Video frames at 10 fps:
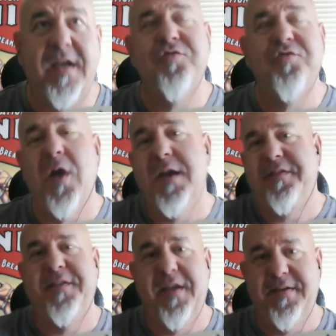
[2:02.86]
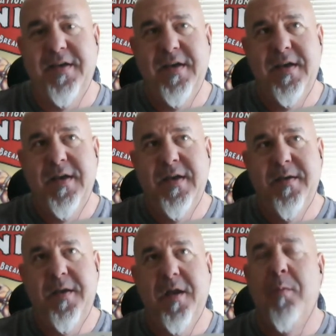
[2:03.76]
try to sit,
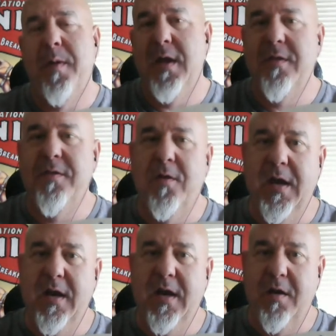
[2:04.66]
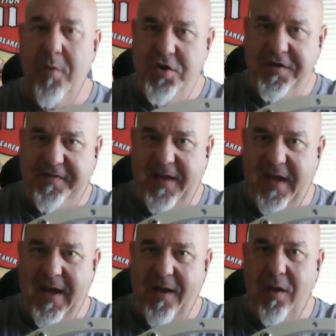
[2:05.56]
you know, either in an emergency
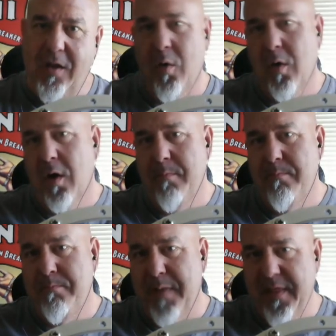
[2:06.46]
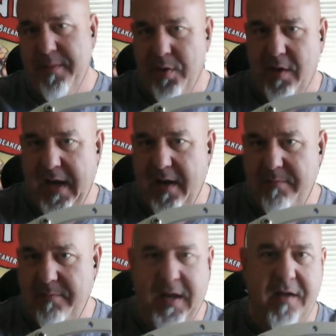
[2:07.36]
aisle or by the
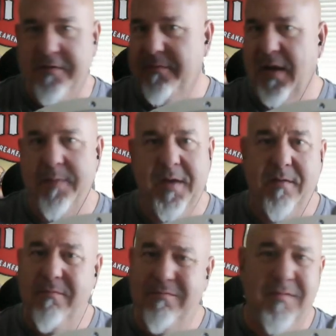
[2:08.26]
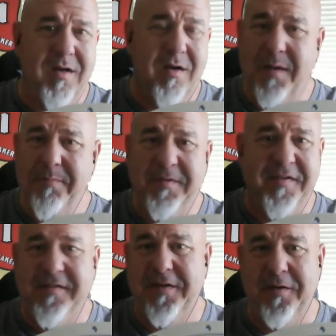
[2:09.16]
bulkhead, because I mean you know, I'm
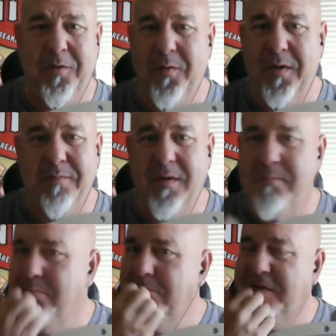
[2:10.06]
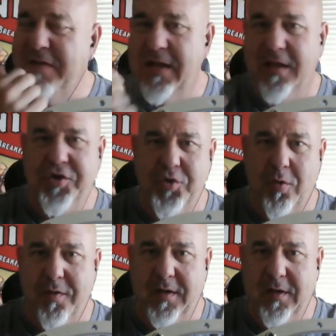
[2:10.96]
6'2", I'm slightly
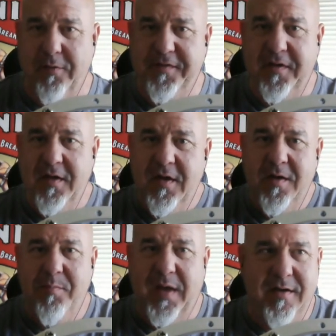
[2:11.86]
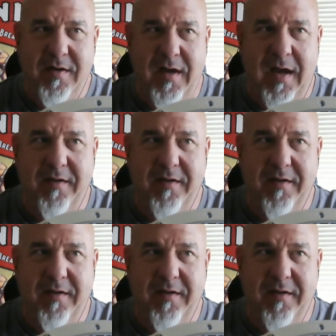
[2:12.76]
shorter than Lewis, but I